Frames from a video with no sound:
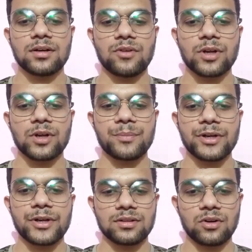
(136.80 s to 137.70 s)
any
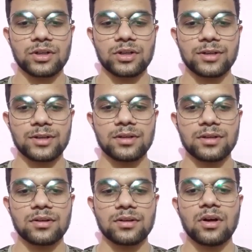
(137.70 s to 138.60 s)
region where
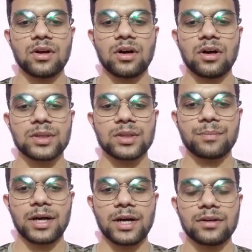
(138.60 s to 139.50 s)
the production
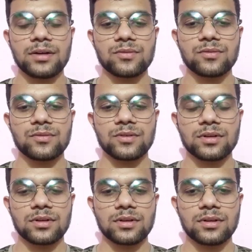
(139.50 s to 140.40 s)
of that
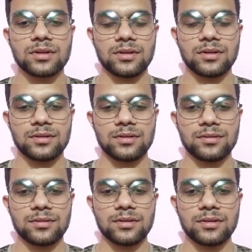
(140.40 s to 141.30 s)

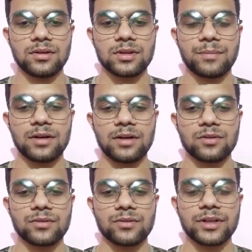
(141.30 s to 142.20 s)
particular product is
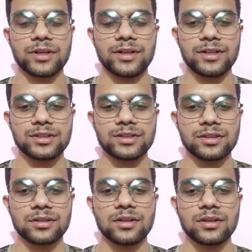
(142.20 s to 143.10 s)
not done.
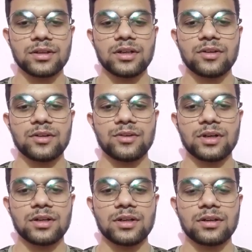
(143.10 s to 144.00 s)
It is
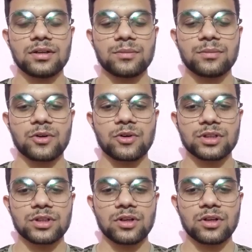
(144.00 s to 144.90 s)
the various
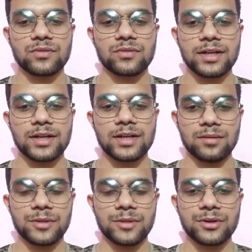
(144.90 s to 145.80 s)
processes done
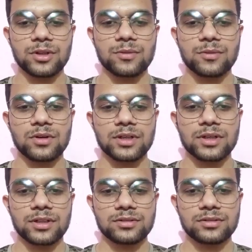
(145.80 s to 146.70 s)
with the help of
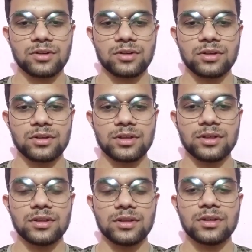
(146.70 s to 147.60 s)
the engineering
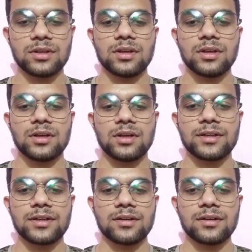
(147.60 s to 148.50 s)
techniques,
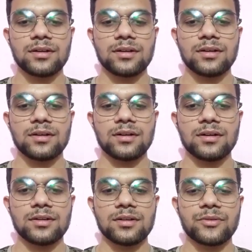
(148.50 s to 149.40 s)
like
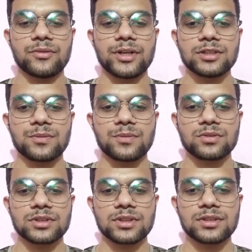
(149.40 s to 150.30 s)
various drying
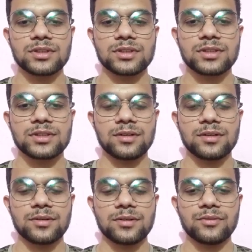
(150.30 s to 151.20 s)
techniques, dehydration
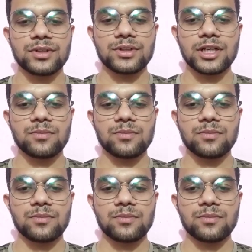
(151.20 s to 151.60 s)
techniques,